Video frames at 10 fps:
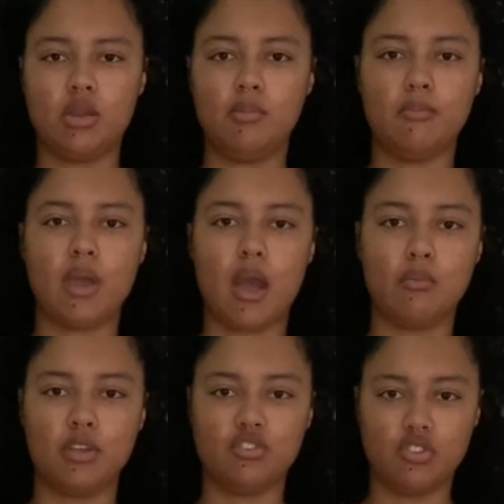remember how
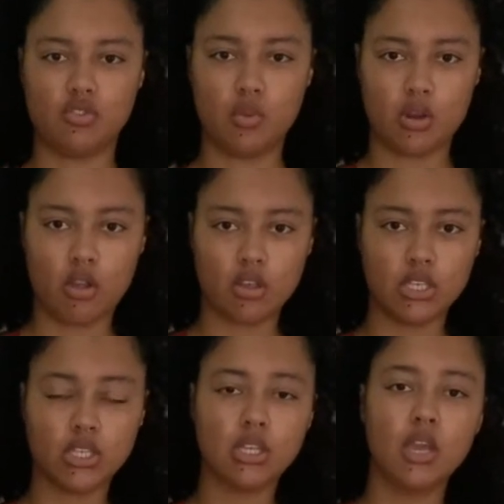much this one cost.
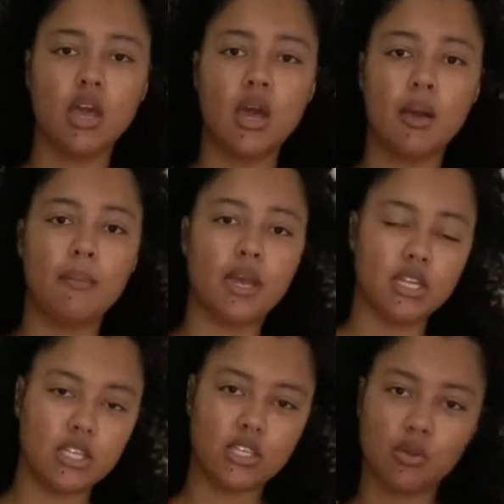But
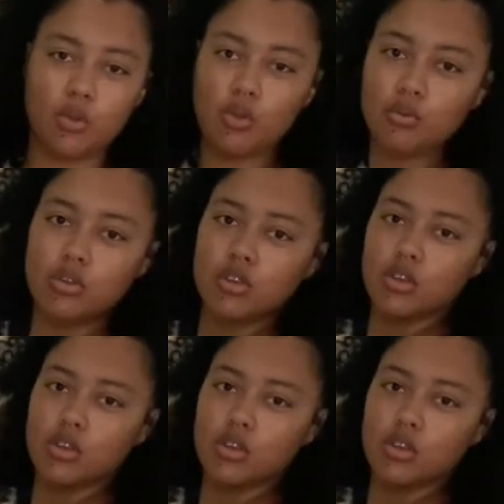it's so cute.